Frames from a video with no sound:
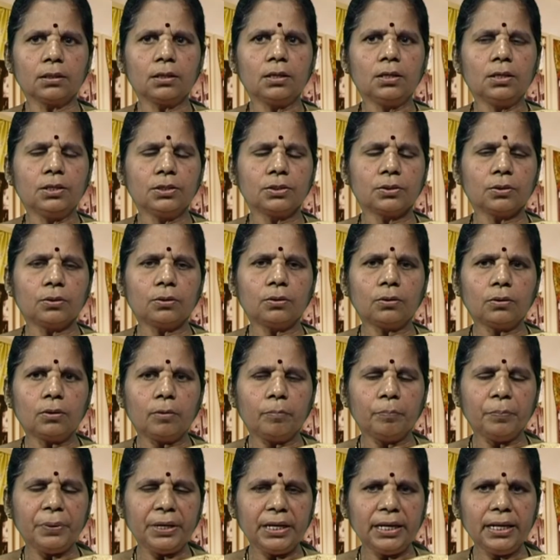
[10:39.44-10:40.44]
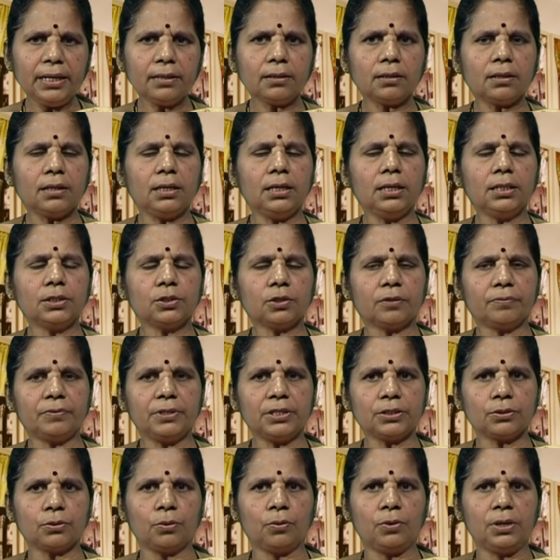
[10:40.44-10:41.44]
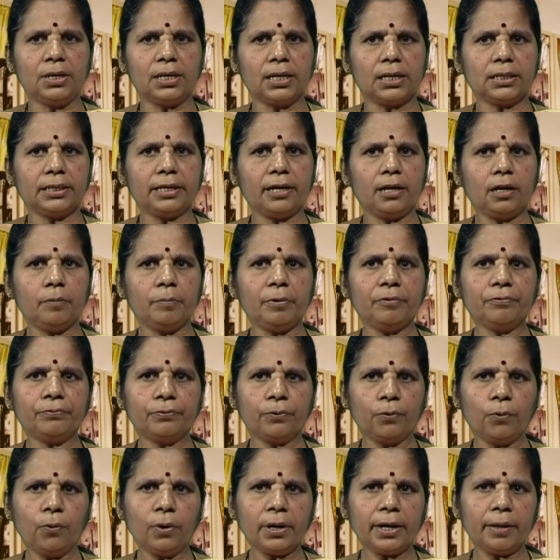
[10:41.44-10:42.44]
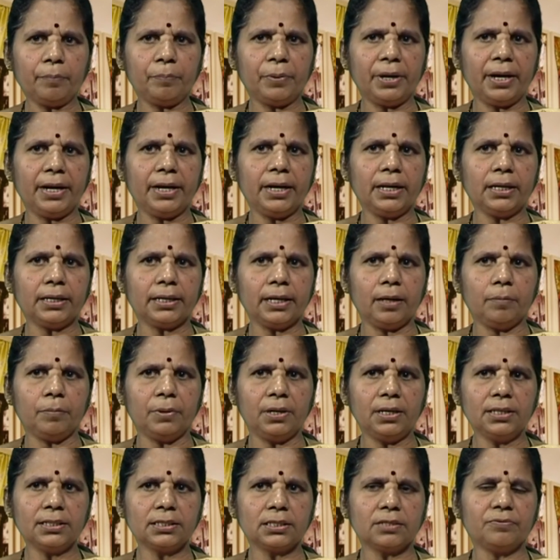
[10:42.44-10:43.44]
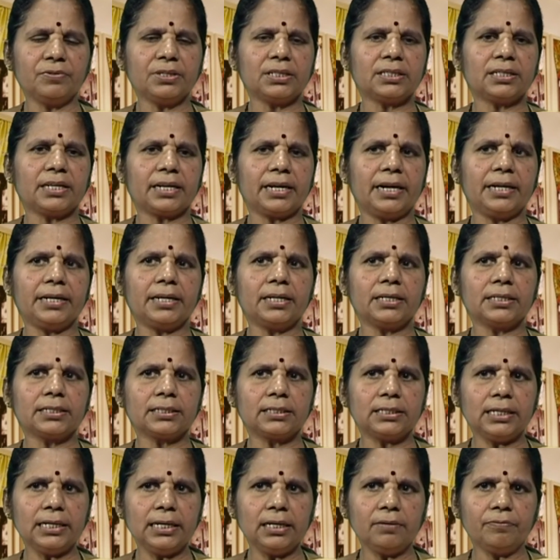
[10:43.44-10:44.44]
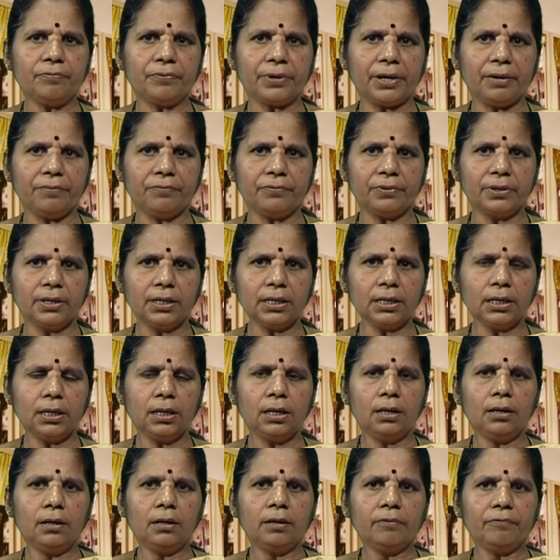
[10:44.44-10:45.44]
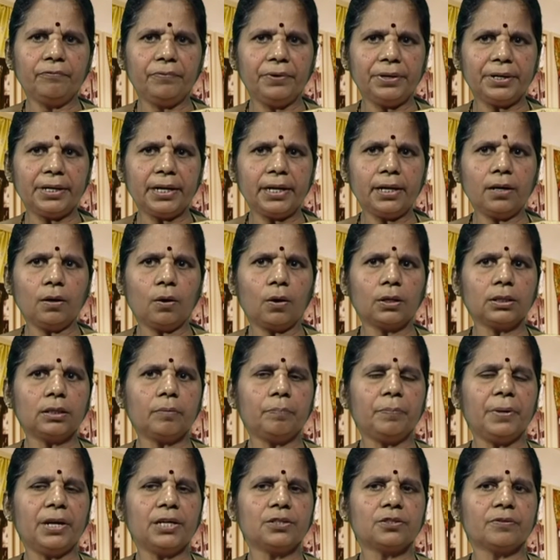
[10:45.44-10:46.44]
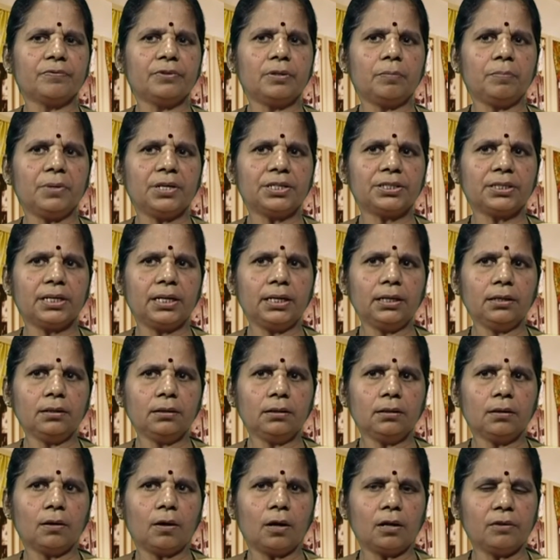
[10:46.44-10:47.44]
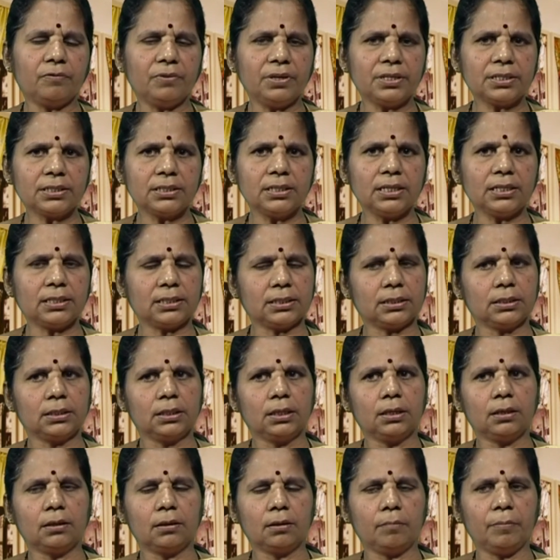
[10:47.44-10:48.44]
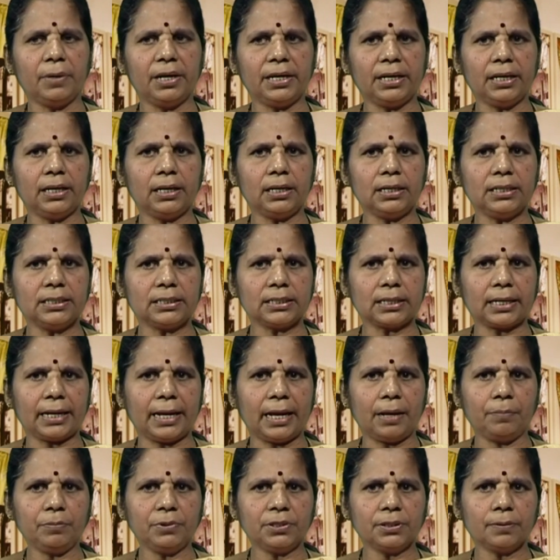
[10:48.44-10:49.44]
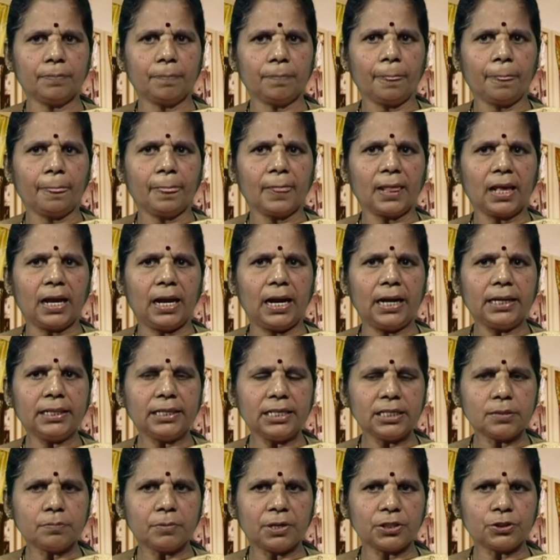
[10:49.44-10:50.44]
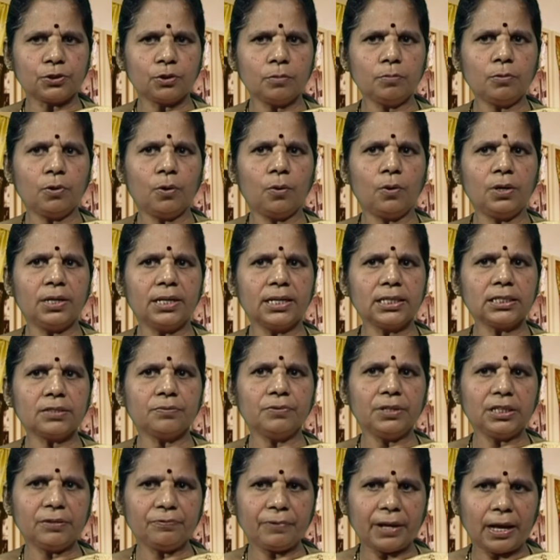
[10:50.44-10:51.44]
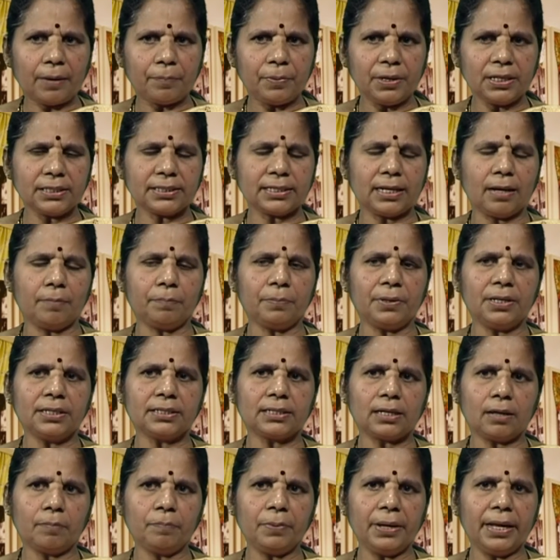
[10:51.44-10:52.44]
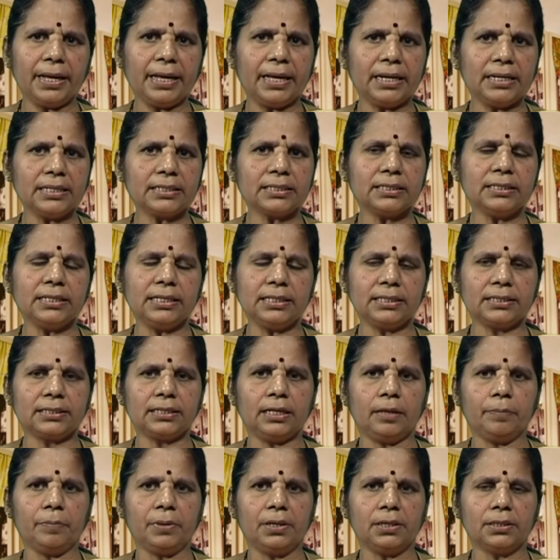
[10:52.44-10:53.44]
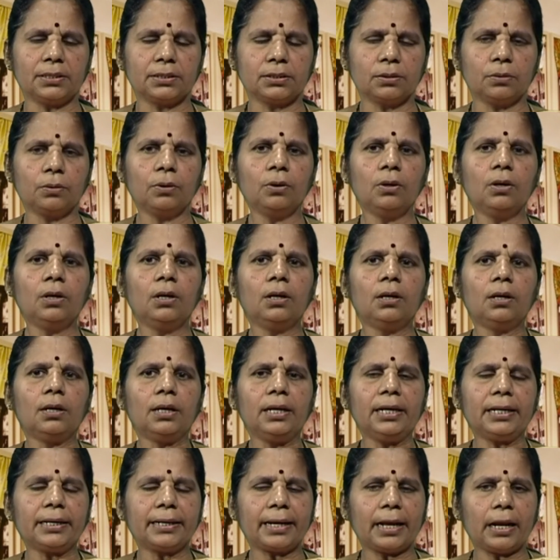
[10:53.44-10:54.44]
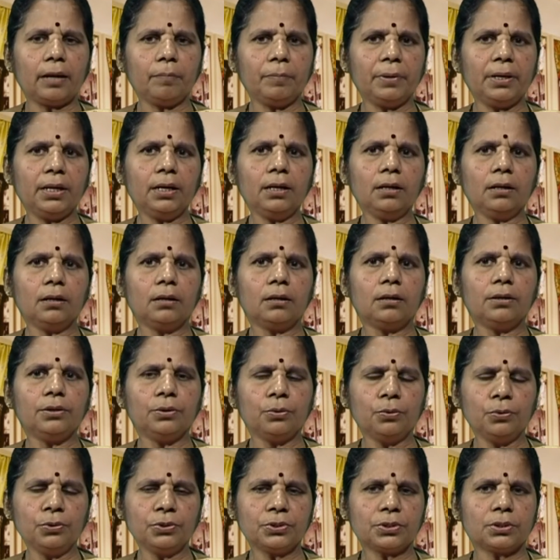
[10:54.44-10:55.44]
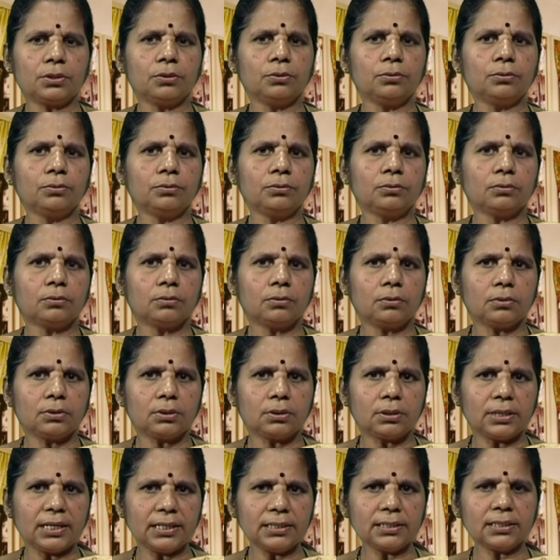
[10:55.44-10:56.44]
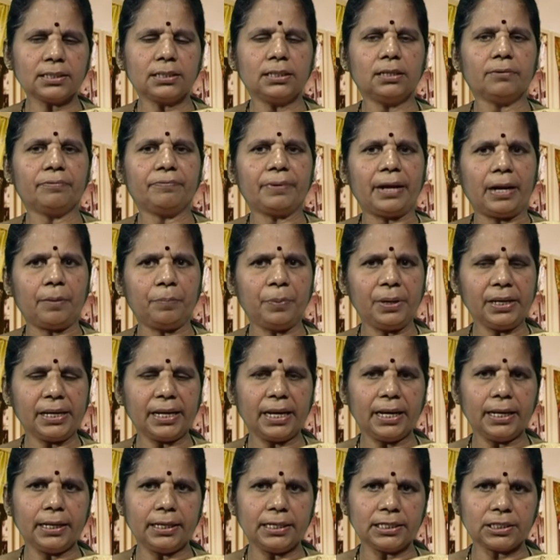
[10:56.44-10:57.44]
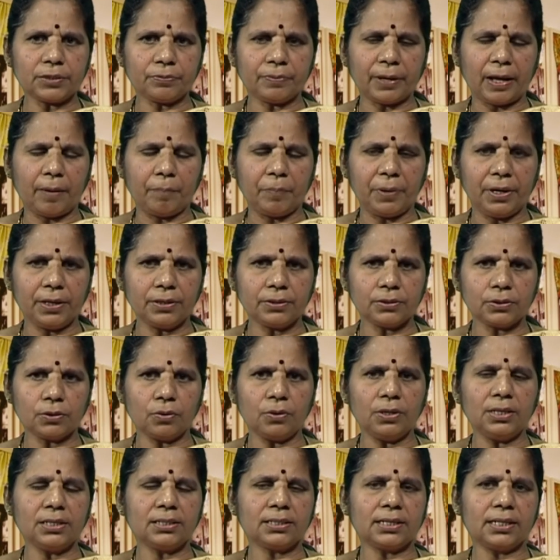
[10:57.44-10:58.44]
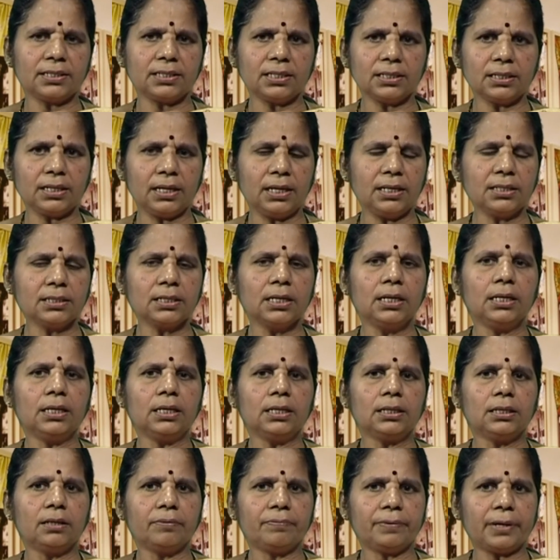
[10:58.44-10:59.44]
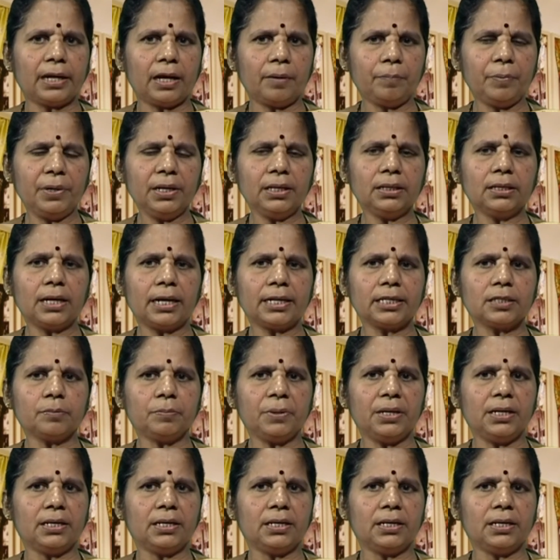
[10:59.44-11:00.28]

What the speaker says: So, beneath each of these holder, there will be 4 abrading tables with serrated steel framework fitted on the base of the machine on which this material is clamped, and these mushroom holders with fabric samples rub against these tables. So, it can be used to test the fabric against fabric. So, in such a case, the fabric that is being